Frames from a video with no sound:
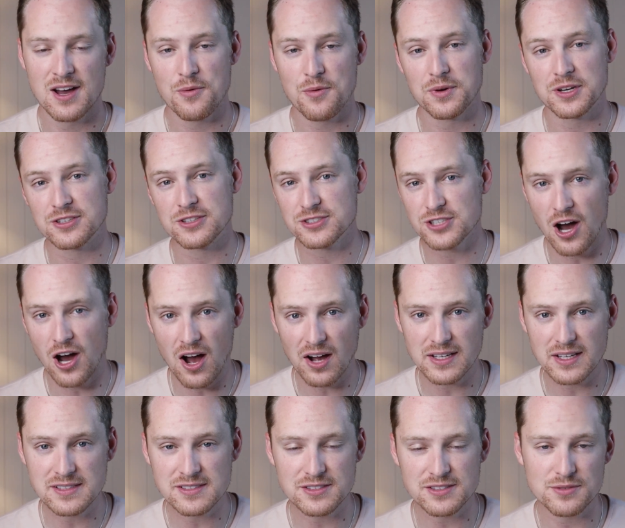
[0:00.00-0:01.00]
When you're
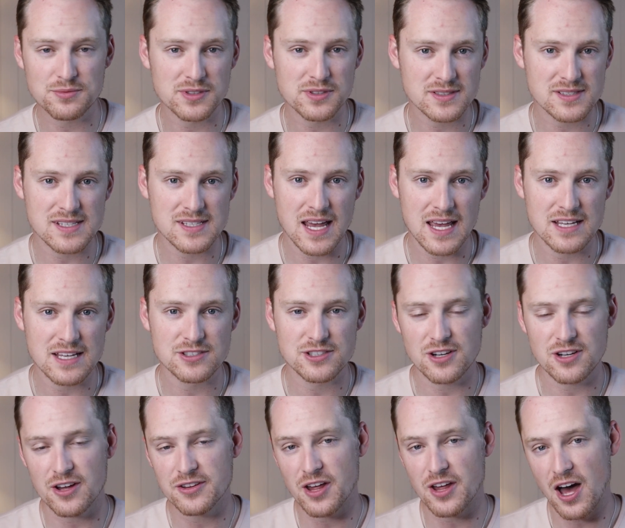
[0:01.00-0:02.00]
talking to the real estate
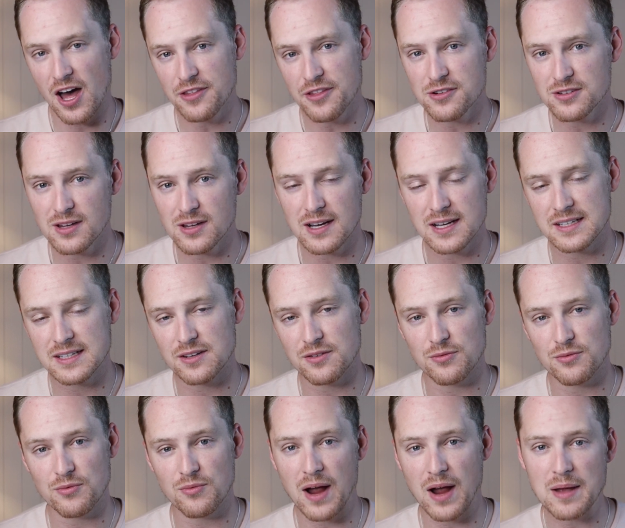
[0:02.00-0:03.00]
agent on the other line
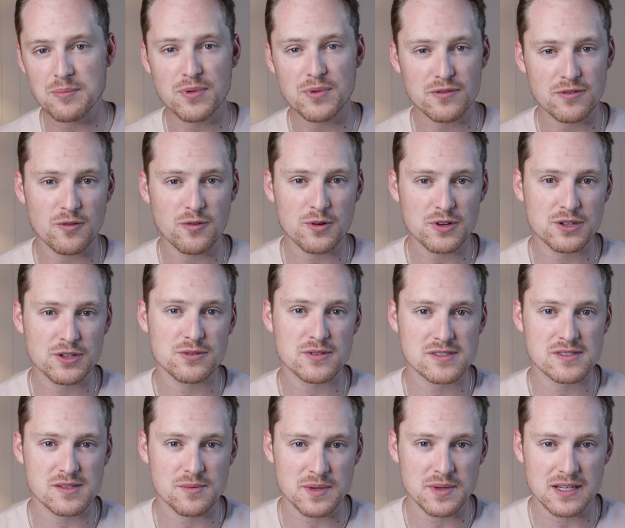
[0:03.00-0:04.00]
right before you are
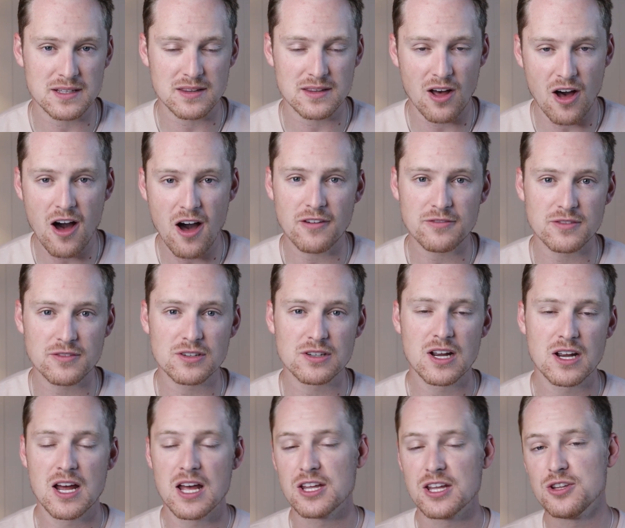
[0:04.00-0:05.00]
submitting the offer,
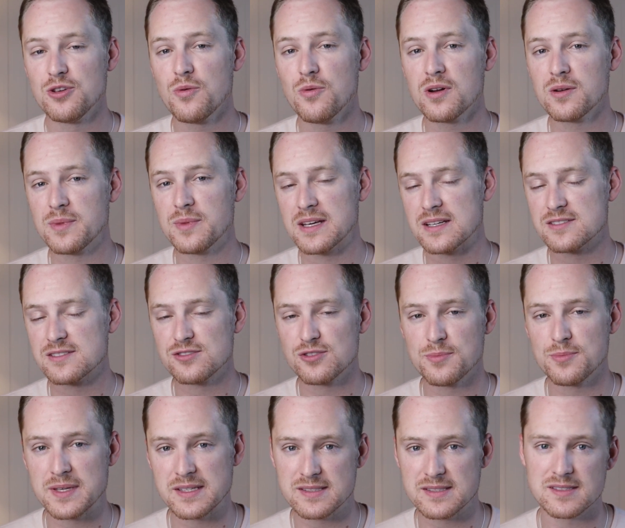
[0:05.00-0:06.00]
you want to be
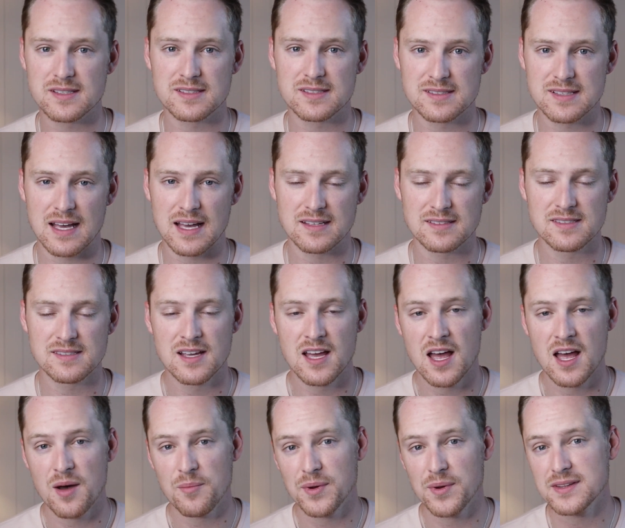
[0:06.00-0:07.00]
assuming success.
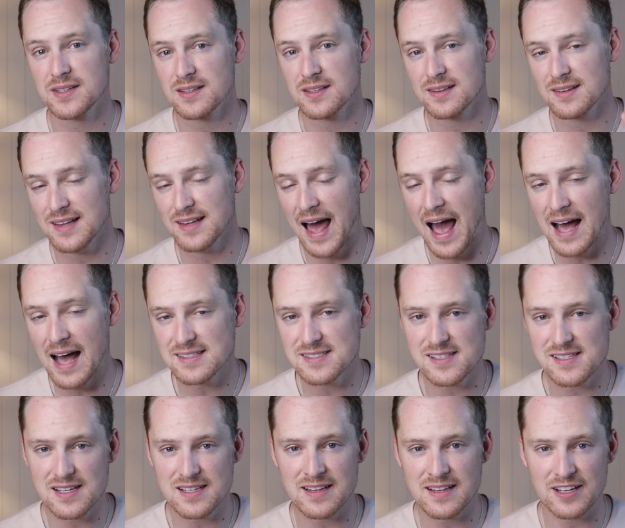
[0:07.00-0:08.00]
But the
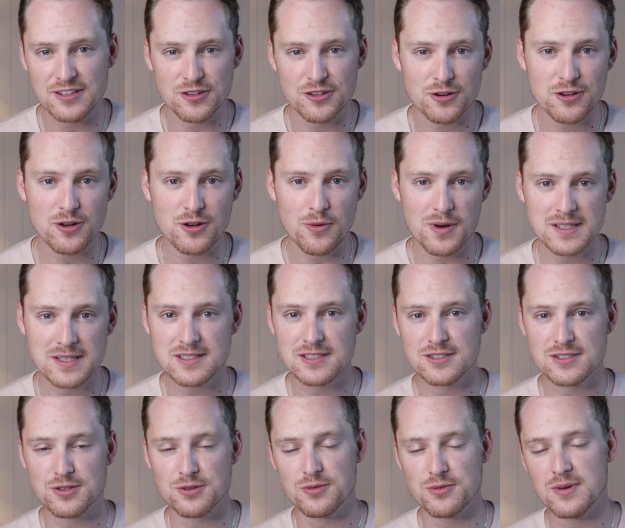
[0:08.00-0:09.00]
last thing that you're going to
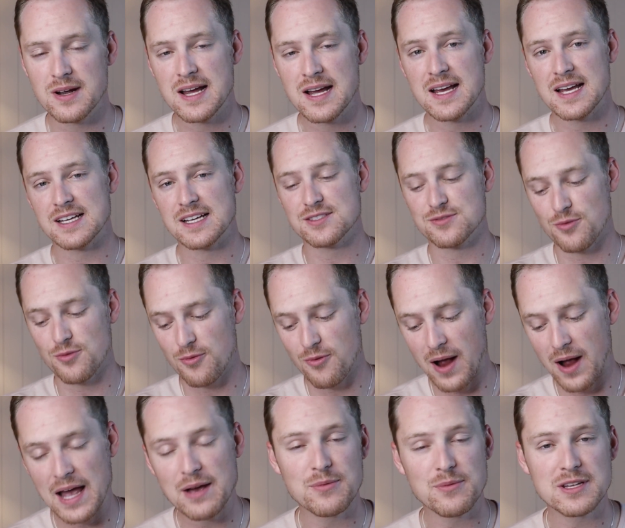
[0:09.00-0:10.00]
do is
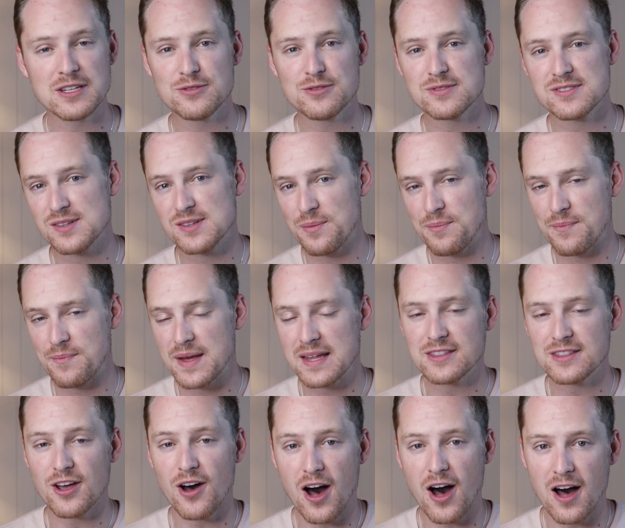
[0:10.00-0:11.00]
right when you
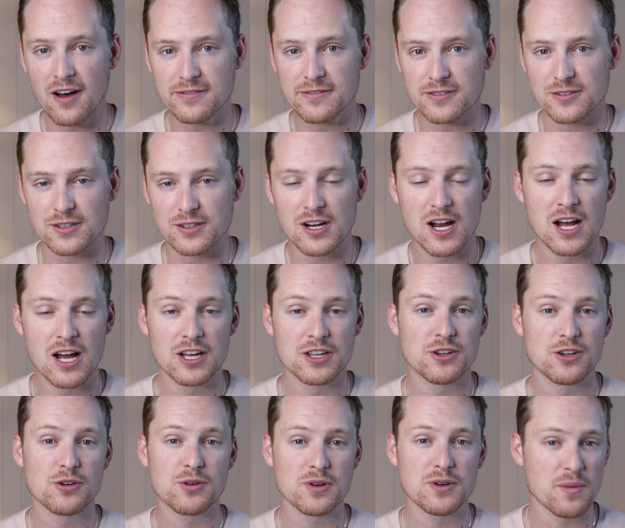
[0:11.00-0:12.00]
submit the offer,
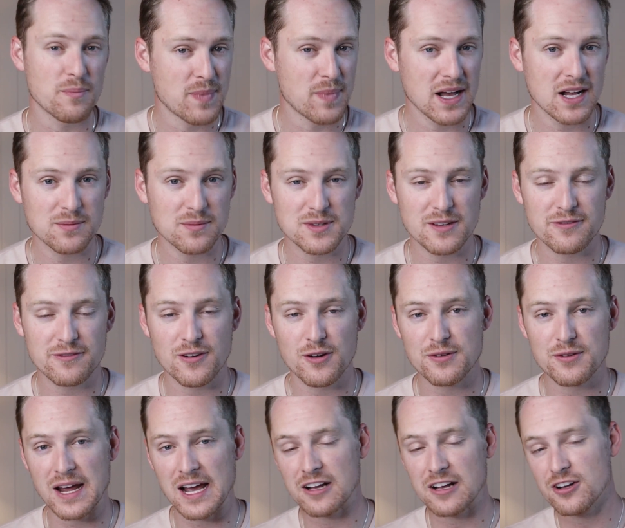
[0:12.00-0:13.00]
you're going to pick up the
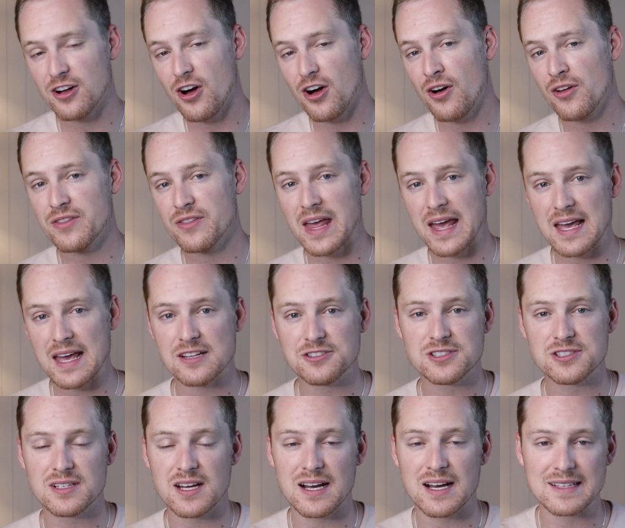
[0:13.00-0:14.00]
phone and call the
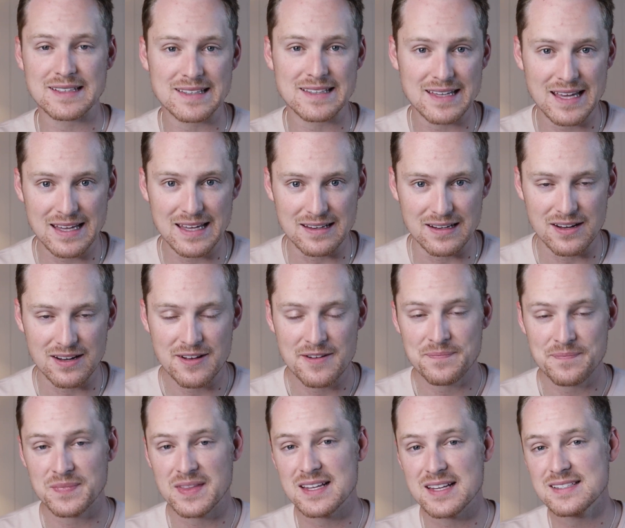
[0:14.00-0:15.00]
agent again.
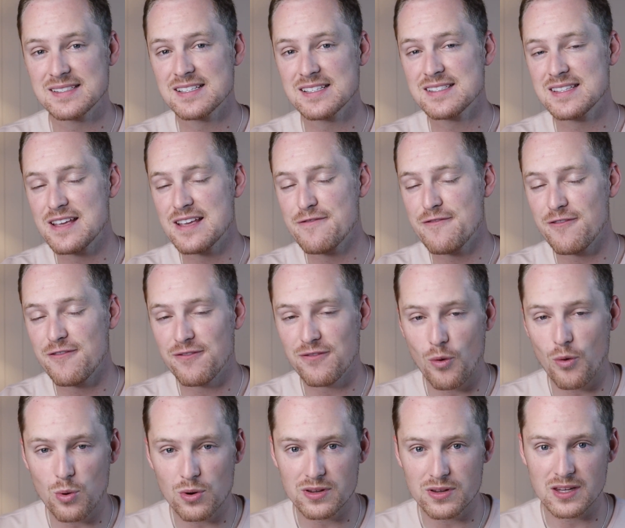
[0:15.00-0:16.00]
This is the
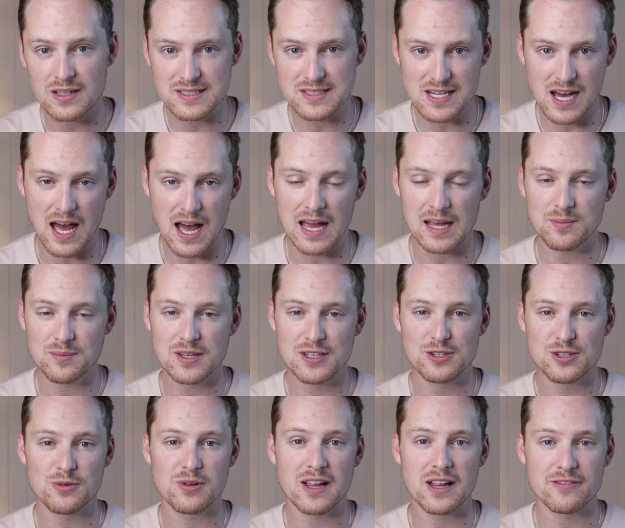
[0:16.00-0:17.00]
4th time
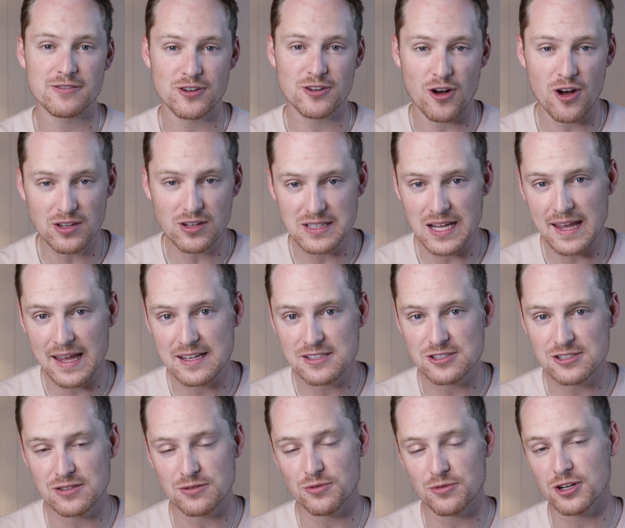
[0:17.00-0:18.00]
you will have called the
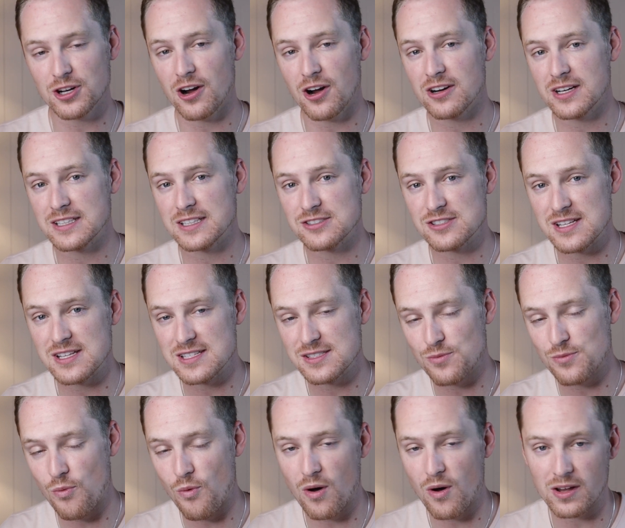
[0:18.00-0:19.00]
agent regarding this
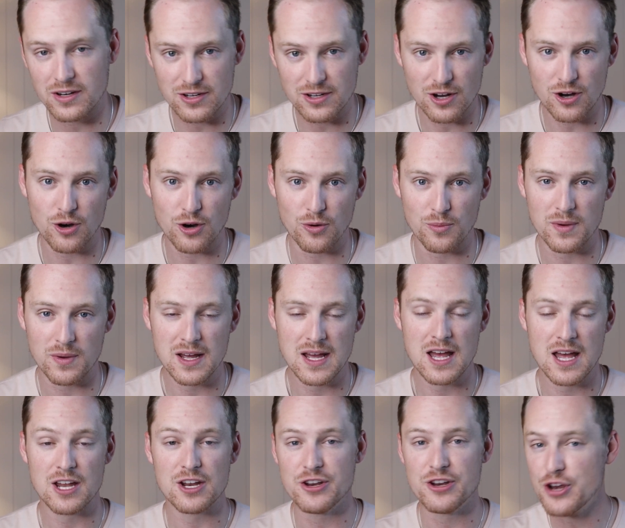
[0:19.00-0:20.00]
one home.
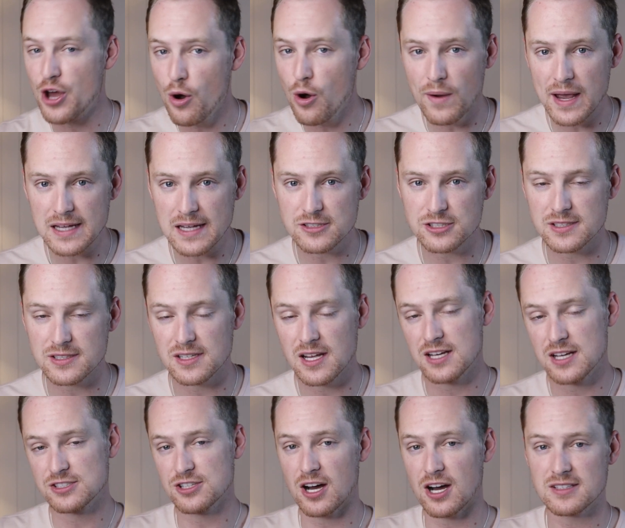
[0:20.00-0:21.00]
No agent
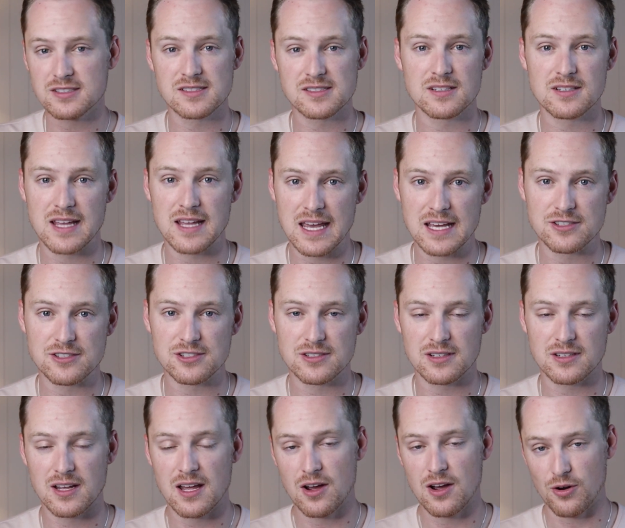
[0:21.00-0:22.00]
talks to the
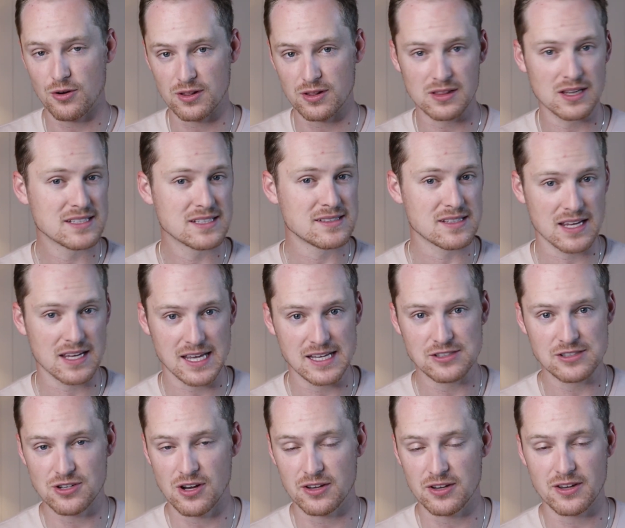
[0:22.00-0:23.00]
agent or the listing
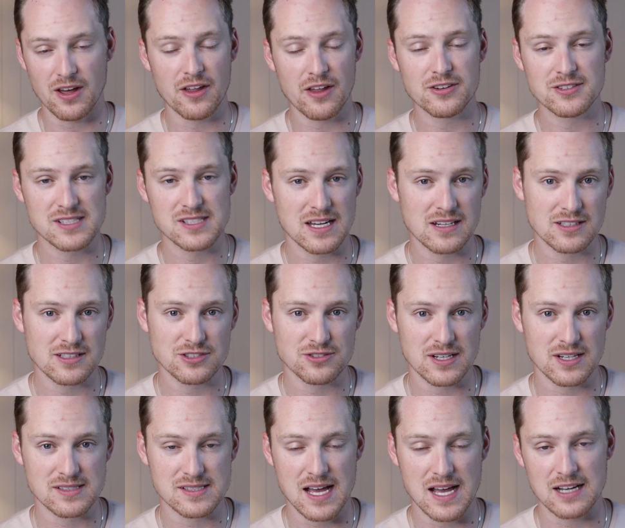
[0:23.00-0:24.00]
agent on the other side of the
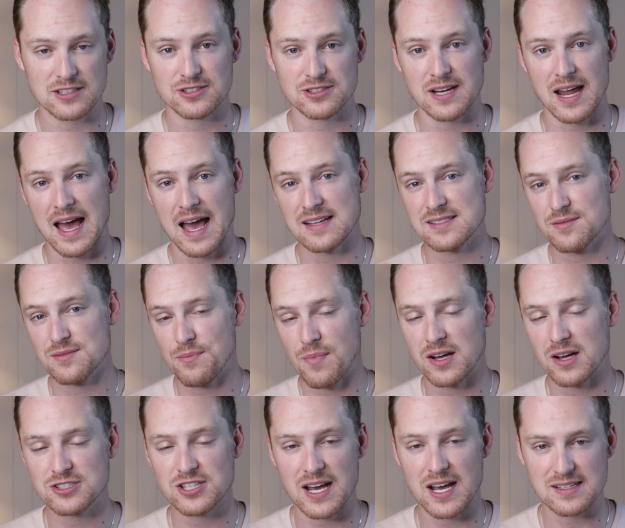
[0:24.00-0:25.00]
transaction as
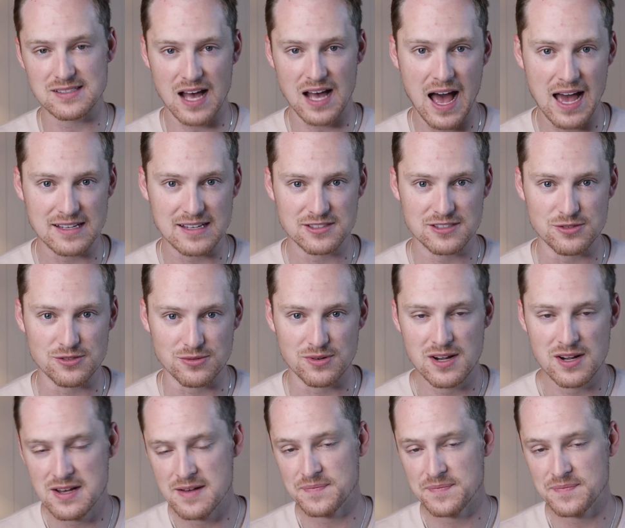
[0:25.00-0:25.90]
much as I do.